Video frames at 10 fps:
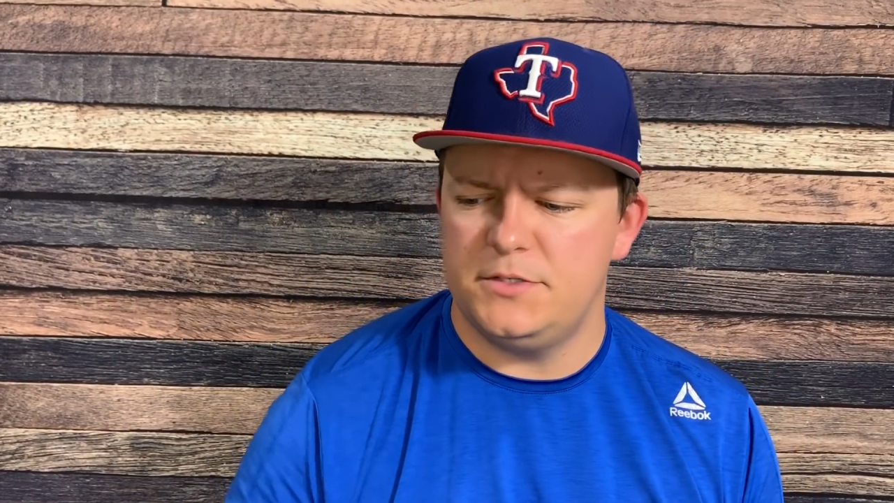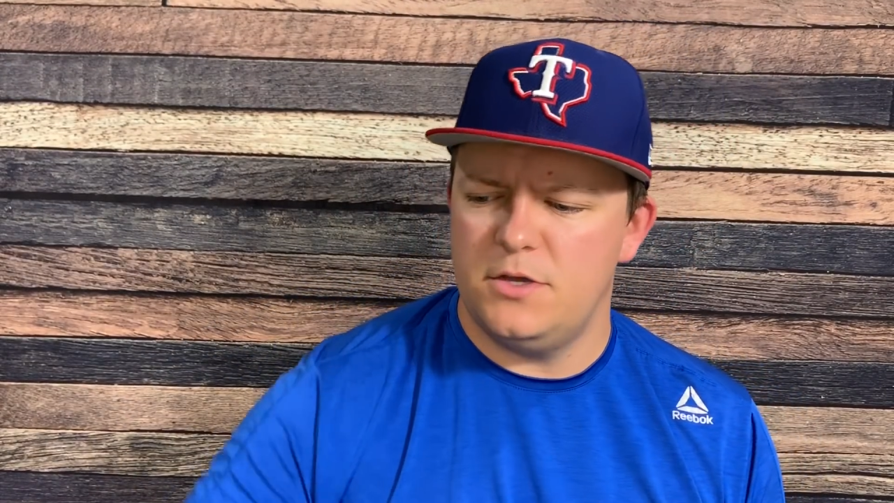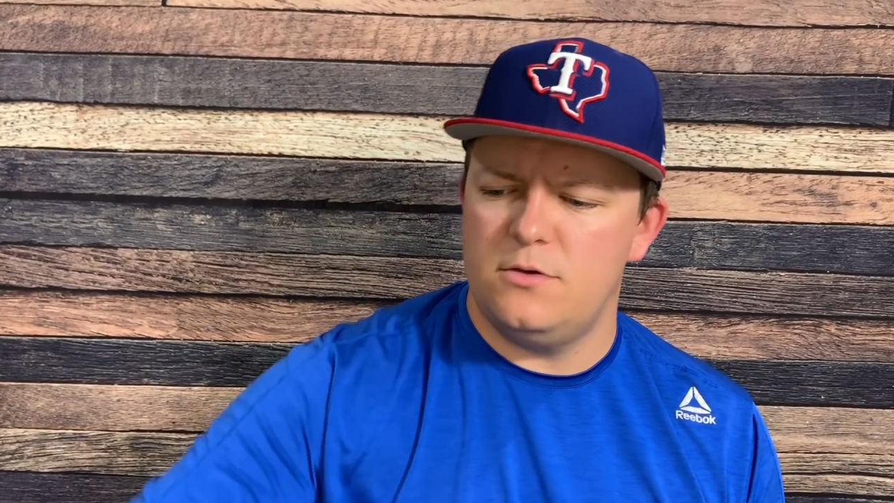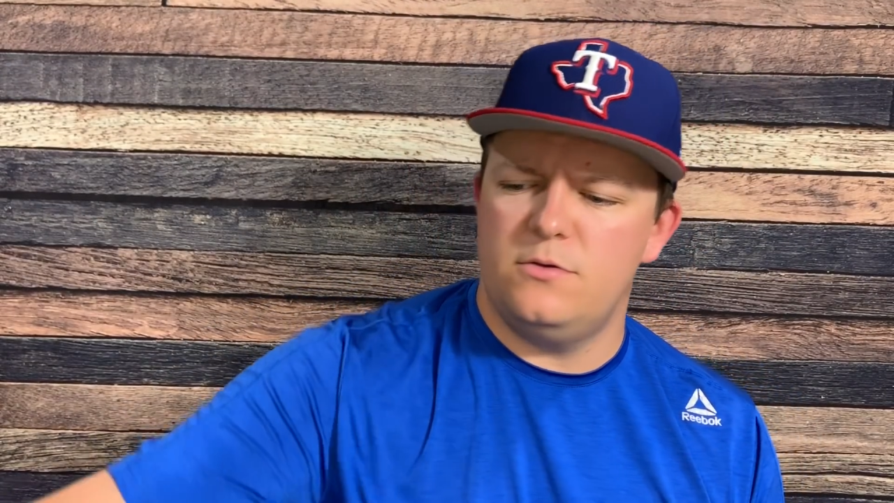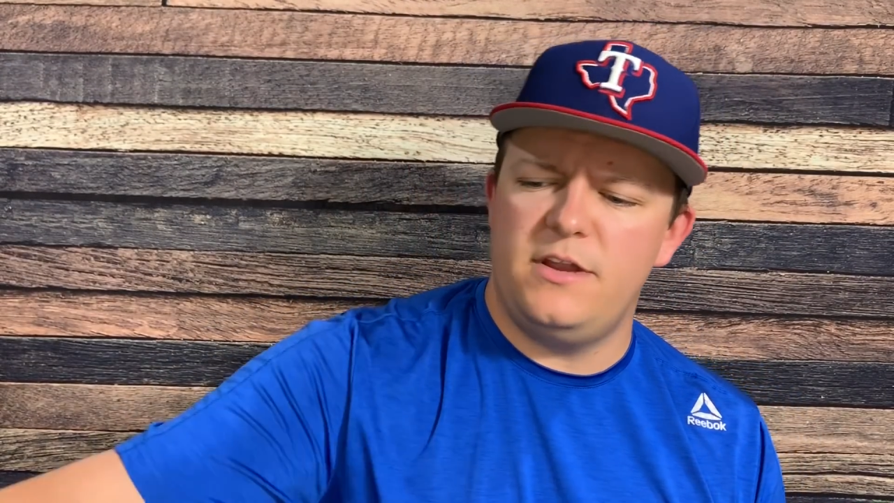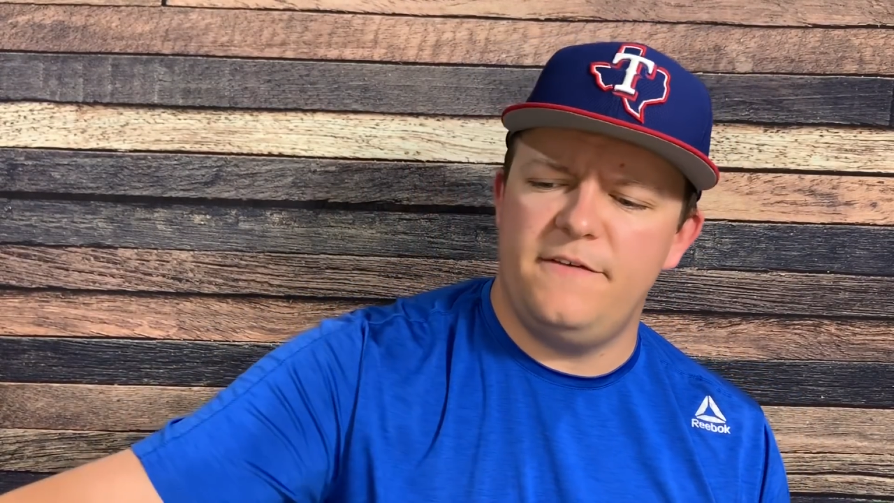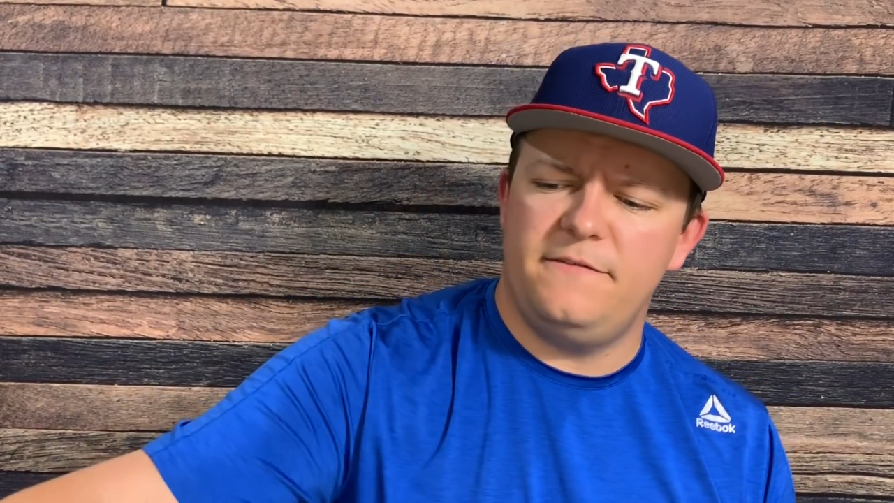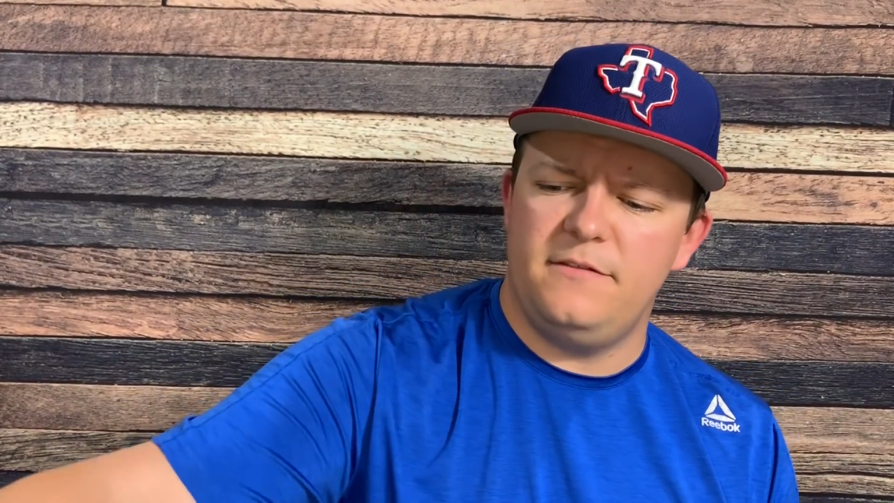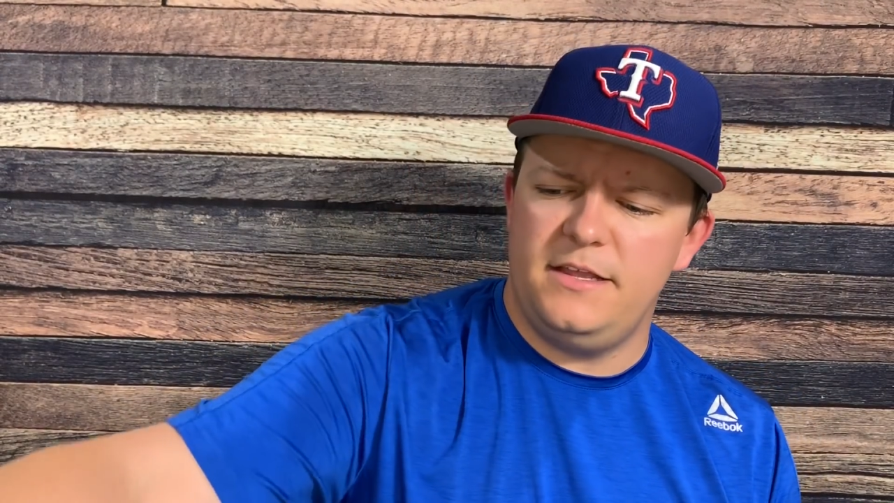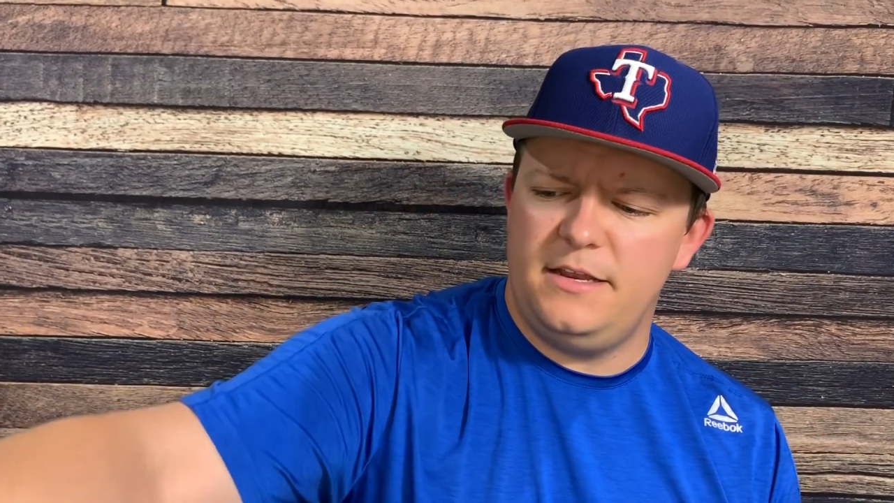so
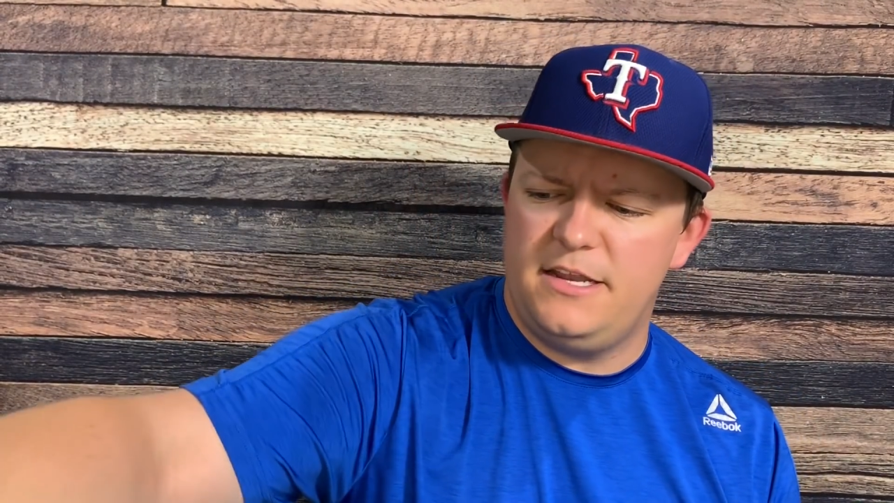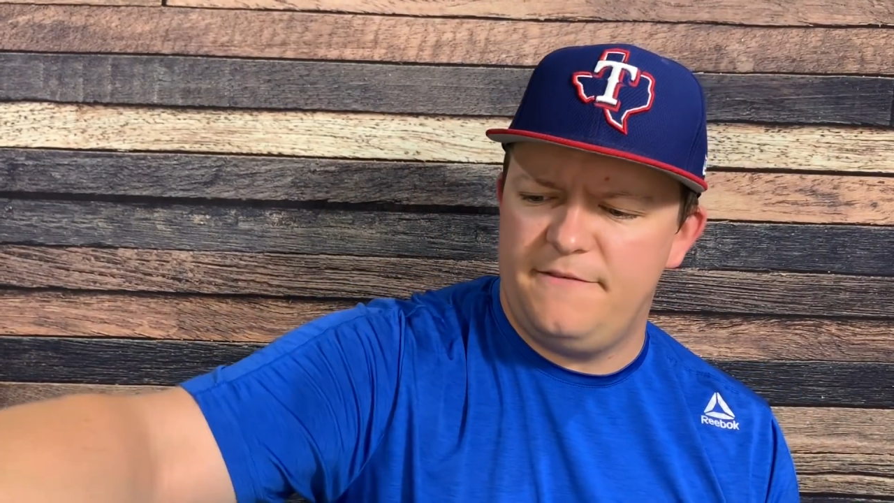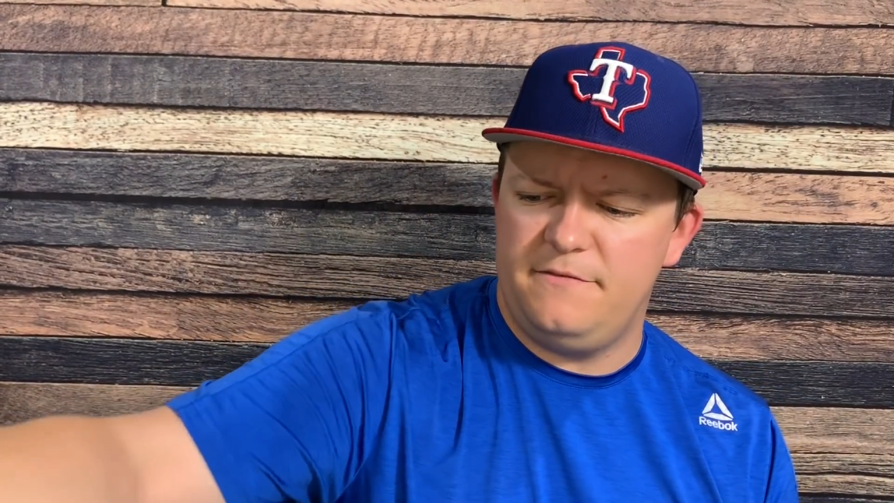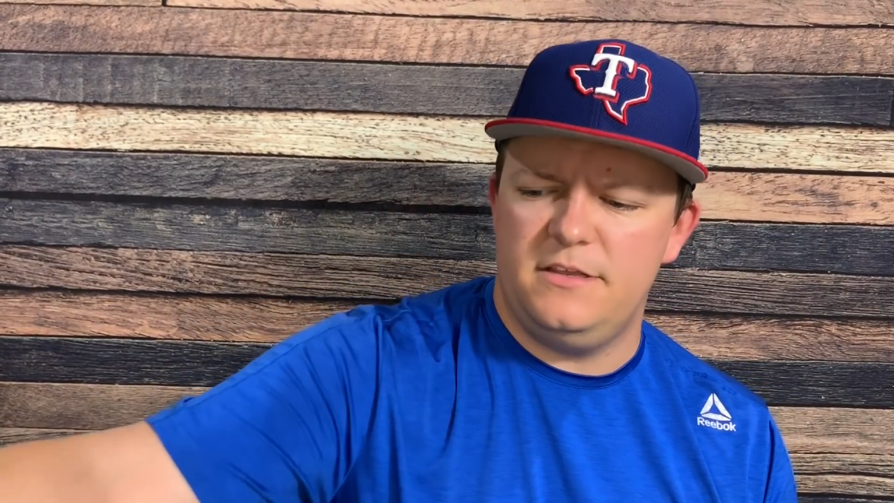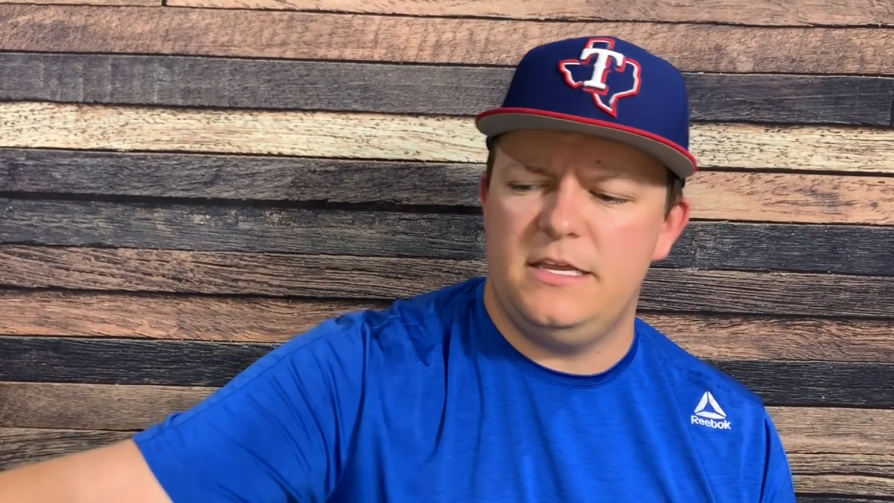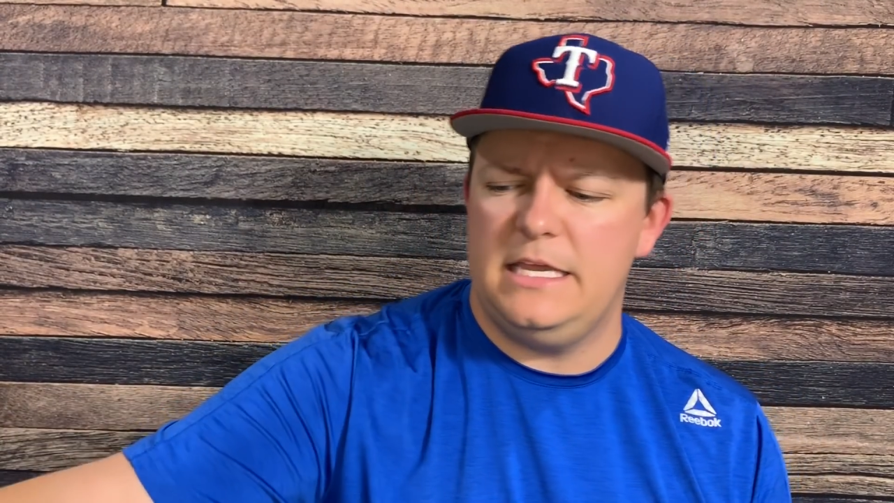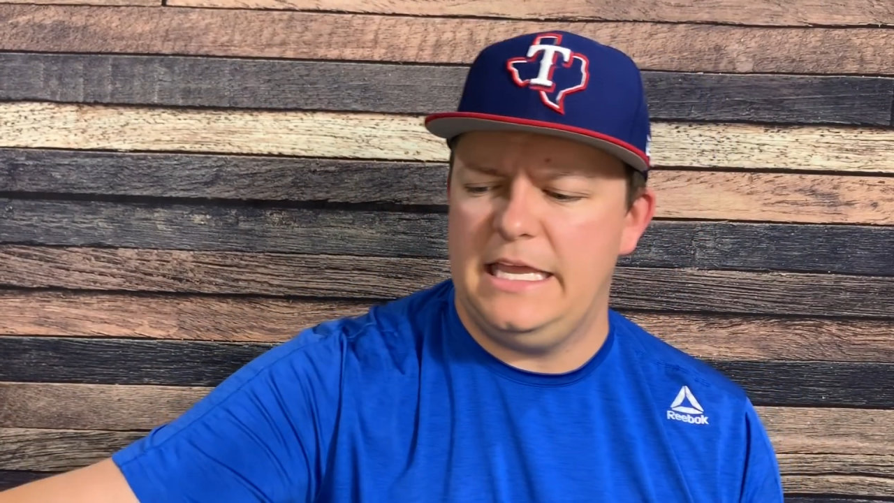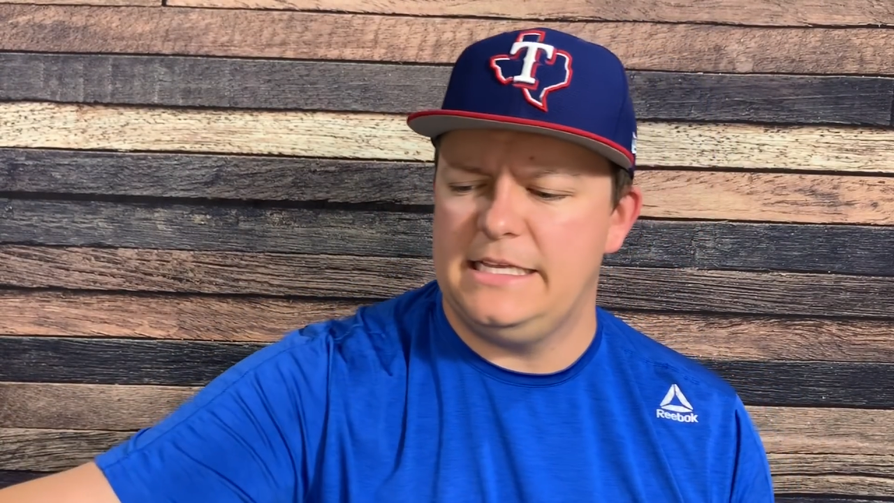definitely